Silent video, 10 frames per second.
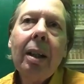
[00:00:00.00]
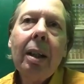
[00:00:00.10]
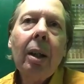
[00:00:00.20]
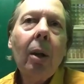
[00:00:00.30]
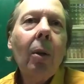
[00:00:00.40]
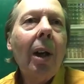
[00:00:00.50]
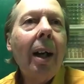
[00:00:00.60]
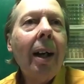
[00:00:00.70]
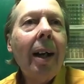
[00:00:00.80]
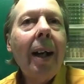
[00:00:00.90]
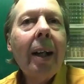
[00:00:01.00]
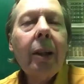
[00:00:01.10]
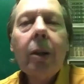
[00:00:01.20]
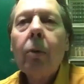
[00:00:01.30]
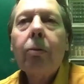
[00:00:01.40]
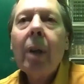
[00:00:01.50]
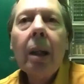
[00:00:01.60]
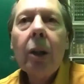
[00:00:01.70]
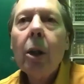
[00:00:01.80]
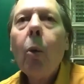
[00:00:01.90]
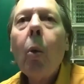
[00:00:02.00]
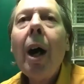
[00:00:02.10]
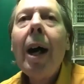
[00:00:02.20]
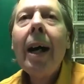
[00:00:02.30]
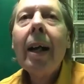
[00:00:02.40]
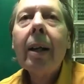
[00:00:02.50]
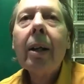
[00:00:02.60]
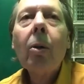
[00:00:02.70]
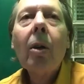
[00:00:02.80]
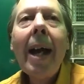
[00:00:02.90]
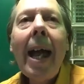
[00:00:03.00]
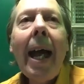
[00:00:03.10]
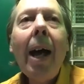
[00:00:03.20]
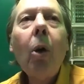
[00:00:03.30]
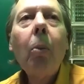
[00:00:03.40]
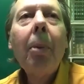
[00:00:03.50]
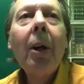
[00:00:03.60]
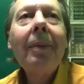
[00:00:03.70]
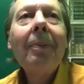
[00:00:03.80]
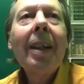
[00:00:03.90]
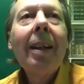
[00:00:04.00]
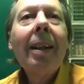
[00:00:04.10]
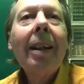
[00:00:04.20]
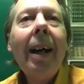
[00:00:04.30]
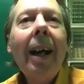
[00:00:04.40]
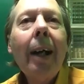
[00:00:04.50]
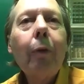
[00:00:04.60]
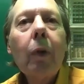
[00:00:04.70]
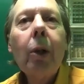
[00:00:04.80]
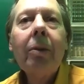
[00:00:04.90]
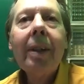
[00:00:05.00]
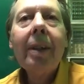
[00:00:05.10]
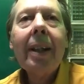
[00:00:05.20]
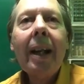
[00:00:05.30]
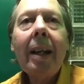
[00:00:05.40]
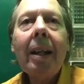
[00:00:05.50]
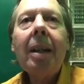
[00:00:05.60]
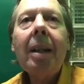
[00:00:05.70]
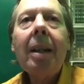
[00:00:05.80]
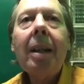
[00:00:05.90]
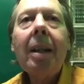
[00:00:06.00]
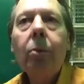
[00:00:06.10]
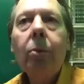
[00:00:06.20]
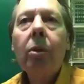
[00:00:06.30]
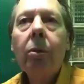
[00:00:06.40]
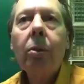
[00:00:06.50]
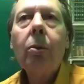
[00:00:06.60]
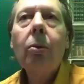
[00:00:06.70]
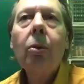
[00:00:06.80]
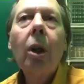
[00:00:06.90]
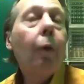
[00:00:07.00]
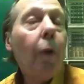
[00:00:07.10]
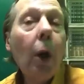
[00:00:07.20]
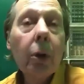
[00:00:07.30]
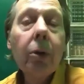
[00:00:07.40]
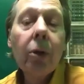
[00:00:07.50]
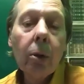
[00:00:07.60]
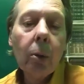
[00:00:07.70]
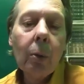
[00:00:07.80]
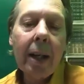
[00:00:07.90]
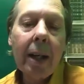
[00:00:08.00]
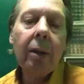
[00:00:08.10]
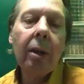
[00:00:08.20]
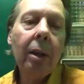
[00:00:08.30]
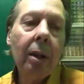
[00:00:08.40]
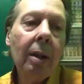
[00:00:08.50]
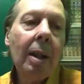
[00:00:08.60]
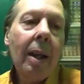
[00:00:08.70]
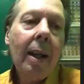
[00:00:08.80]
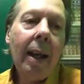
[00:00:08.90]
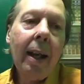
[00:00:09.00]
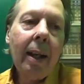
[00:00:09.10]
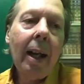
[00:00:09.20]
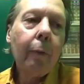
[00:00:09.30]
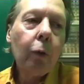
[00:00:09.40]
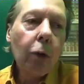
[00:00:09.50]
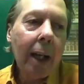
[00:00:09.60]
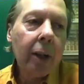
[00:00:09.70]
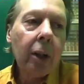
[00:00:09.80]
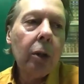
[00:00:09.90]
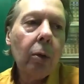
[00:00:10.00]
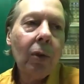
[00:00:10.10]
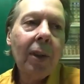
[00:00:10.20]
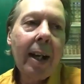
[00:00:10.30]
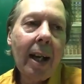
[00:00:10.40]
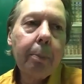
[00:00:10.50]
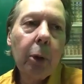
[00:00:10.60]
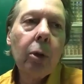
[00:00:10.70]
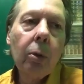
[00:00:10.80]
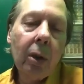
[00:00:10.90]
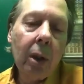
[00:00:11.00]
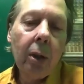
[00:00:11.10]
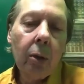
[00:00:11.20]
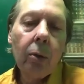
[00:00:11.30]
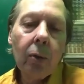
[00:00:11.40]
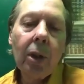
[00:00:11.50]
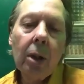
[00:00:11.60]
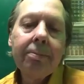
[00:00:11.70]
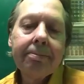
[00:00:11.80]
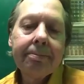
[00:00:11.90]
I don't really know why or how, but I've learned that I need to look forward to, and I've tried to use that opportunity to do so.